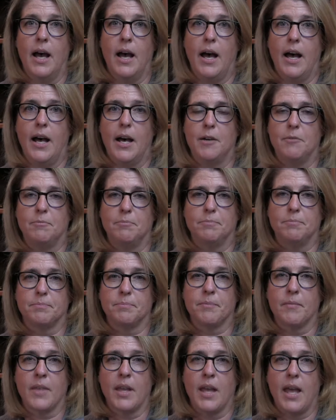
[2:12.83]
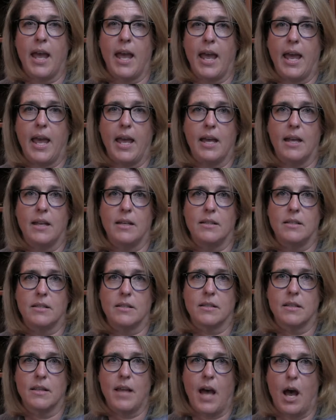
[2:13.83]
and
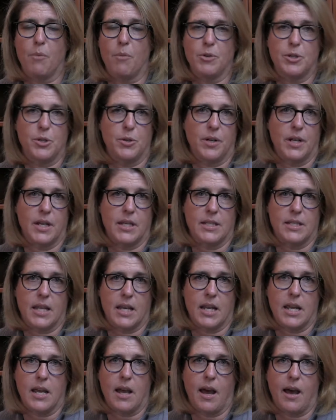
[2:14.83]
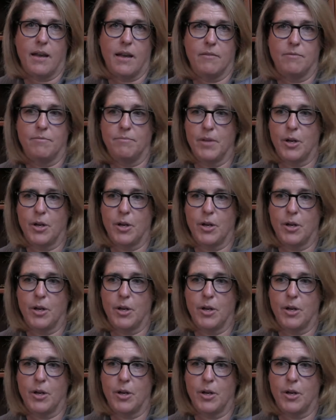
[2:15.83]
the opportunities that he got,